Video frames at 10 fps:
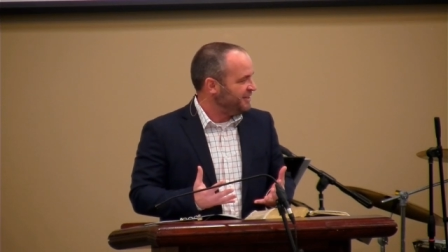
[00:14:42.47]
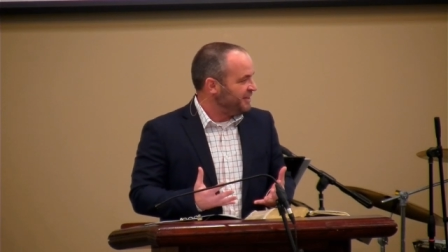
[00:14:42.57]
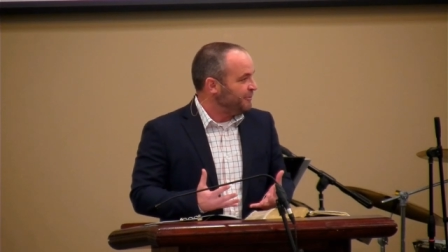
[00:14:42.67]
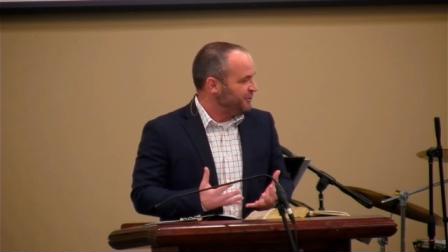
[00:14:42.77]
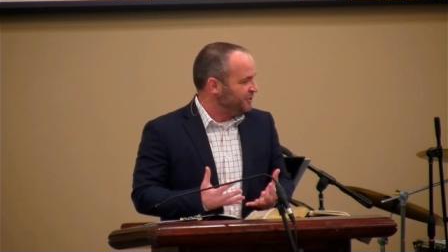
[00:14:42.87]

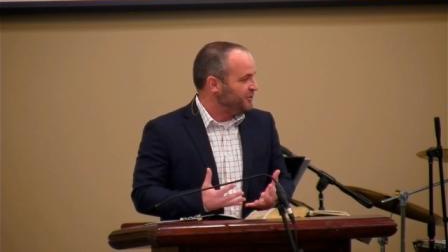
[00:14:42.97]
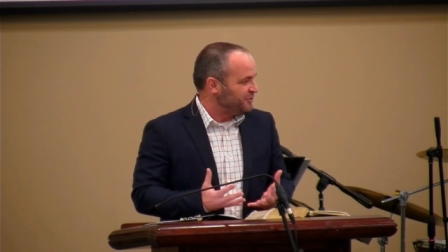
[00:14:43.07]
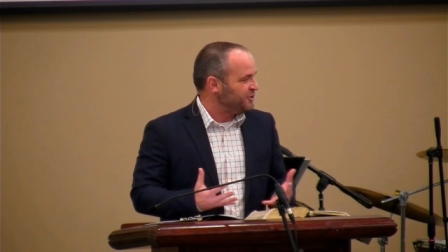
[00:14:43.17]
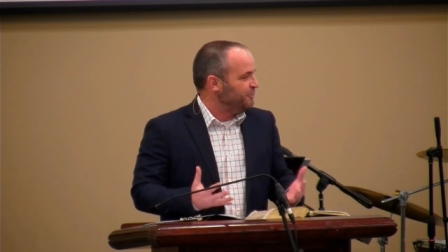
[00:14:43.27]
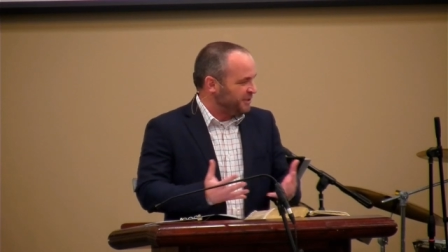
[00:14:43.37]
They were to do
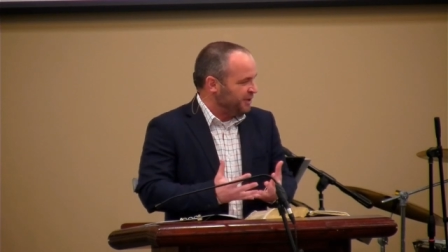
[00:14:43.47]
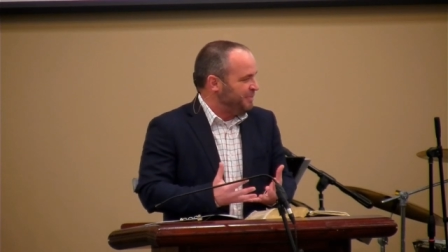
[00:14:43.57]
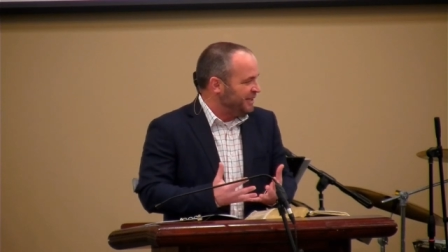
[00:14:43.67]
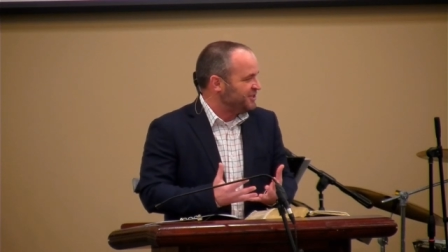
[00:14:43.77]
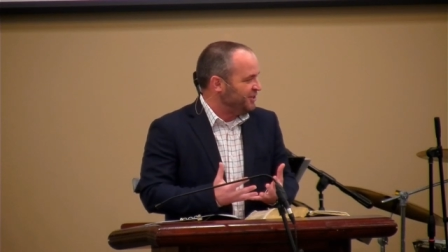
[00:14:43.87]
so with their
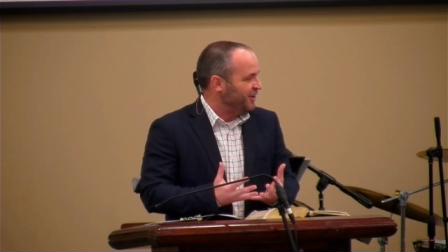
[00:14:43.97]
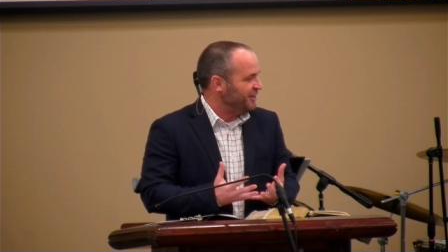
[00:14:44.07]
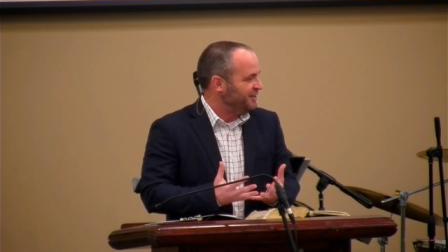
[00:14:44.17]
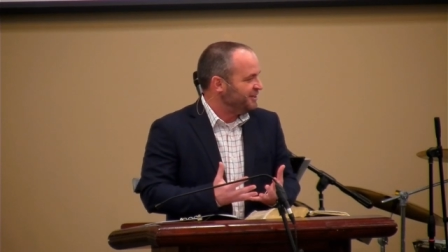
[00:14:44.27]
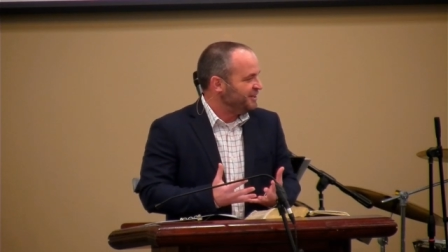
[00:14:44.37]
belts
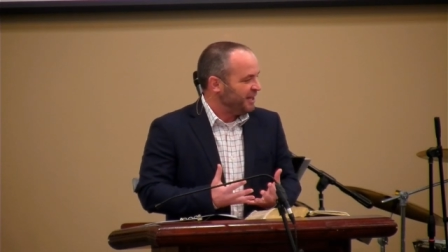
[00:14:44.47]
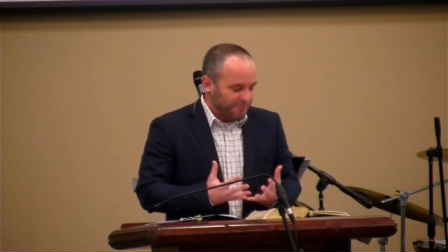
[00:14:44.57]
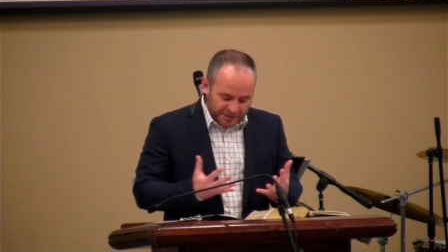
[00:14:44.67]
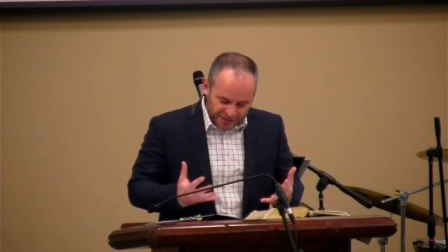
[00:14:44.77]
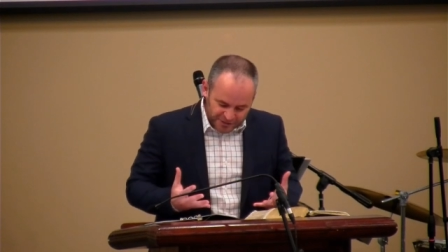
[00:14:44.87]
on and
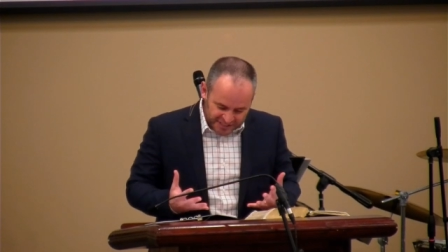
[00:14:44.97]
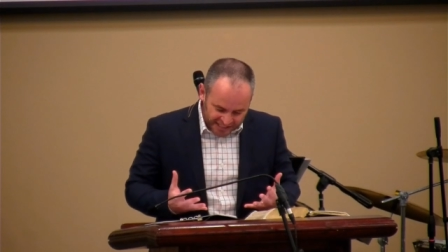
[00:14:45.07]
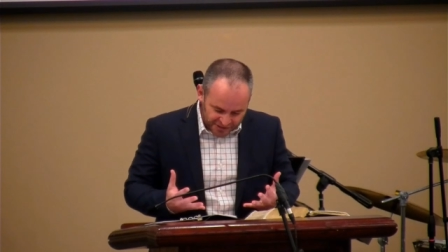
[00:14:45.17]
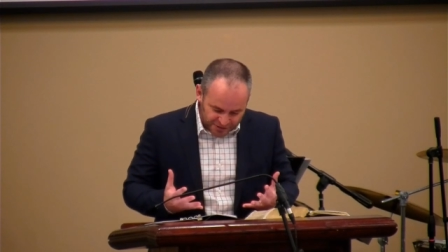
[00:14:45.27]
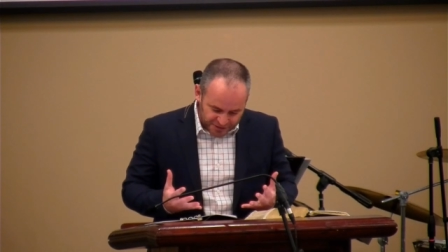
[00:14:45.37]
with their
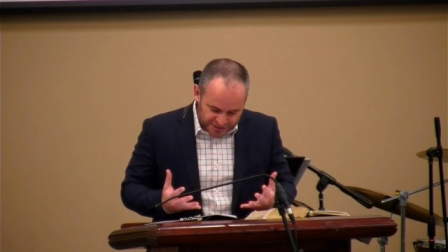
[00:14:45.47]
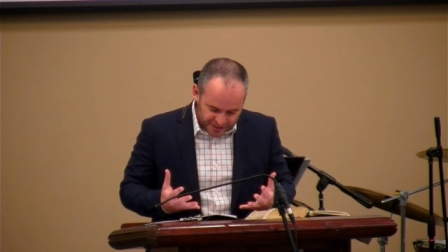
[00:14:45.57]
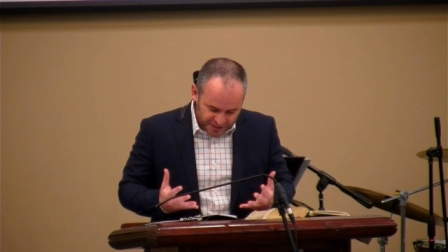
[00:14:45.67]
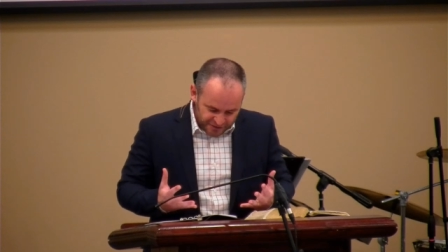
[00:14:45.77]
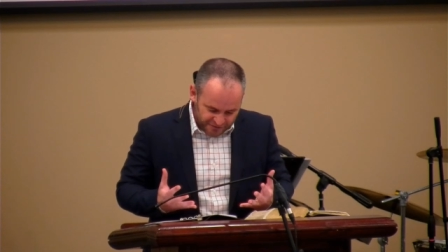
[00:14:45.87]
sandals
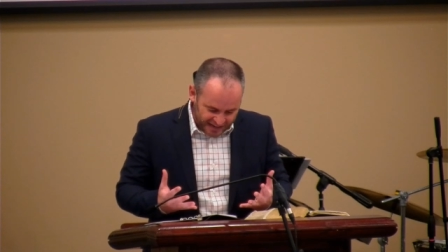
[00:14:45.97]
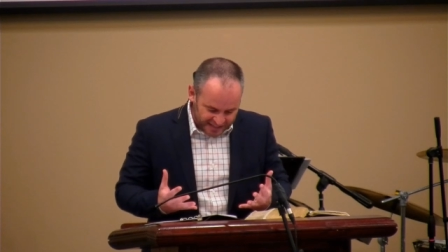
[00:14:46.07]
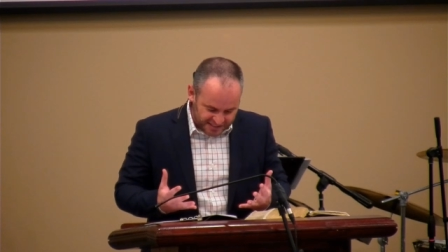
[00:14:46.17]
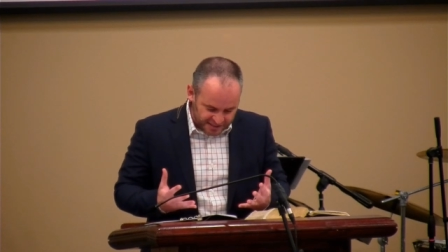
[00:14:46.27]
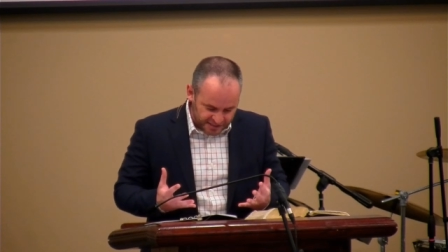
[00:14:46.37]

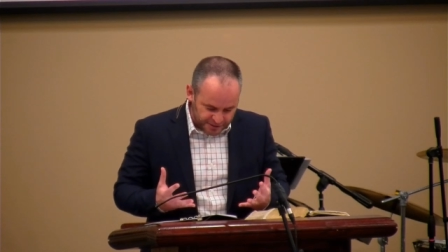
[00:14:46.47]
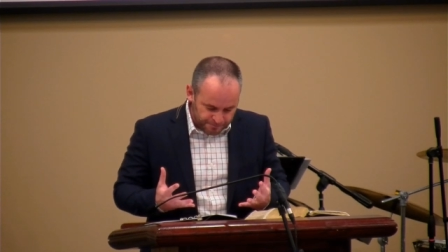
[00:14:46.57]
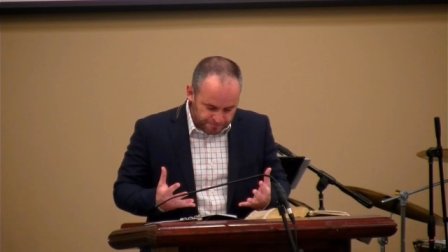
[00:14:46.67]
fastened,